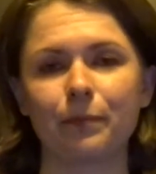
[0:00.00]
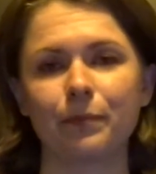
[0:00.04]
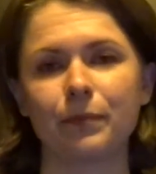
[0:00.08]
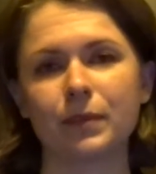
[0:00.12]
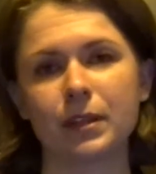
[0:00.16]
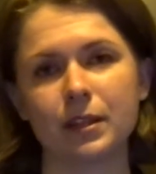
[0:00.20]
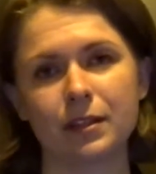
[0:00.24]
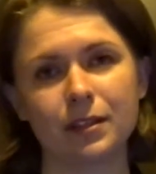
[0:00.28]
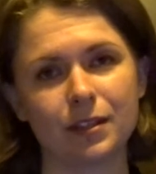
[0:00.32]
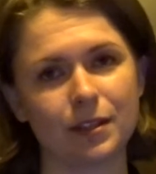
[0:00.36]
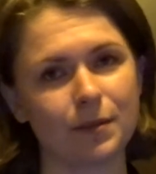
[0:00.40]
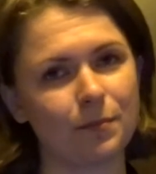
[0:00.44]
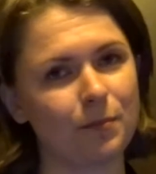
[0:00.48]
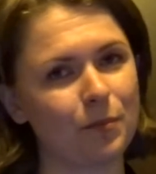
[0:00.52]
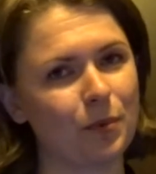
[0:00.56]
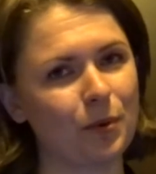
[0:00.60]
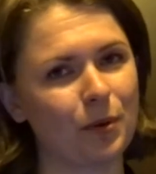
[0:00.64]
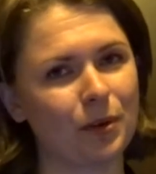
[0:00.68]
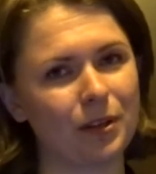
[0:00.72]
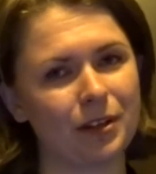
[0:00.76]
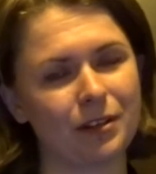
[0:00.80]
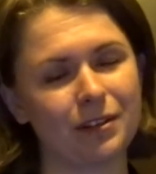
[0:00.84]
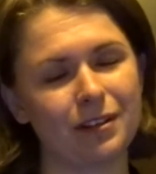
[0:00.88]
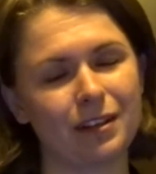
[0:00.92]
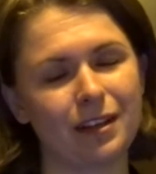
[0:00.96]
It's
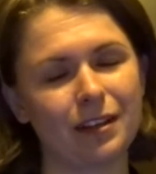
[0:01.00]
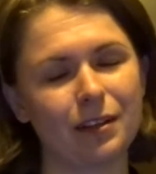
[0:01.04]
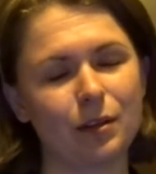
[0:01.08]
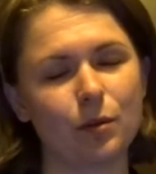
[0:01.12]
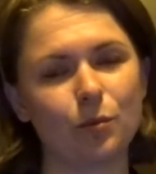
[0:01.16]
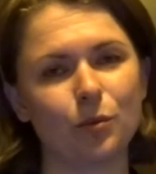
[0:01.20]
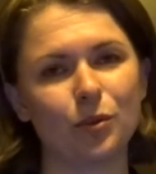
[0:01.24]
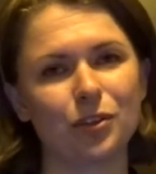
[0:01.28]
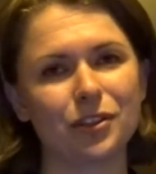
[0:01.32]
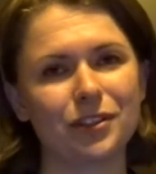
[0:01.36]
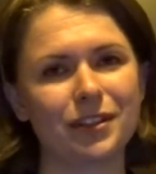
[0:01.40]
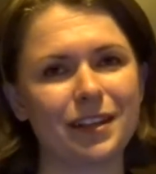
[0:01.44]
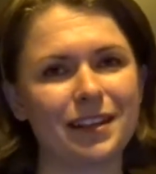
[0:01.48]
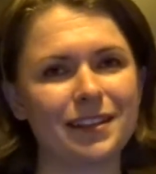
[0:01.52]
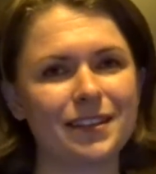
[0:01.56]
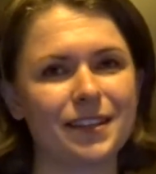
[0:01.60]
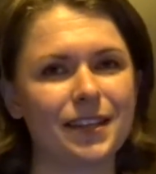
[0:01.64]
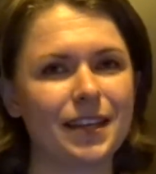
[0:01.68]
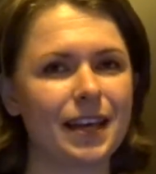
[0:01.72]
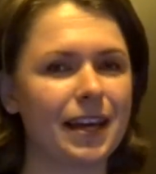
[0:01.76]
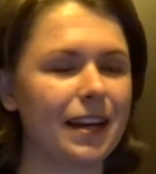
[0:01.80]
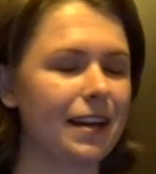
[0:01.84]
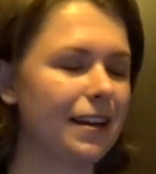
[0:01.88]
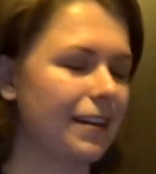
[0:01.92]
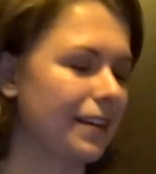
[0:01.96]
important that they will stay together.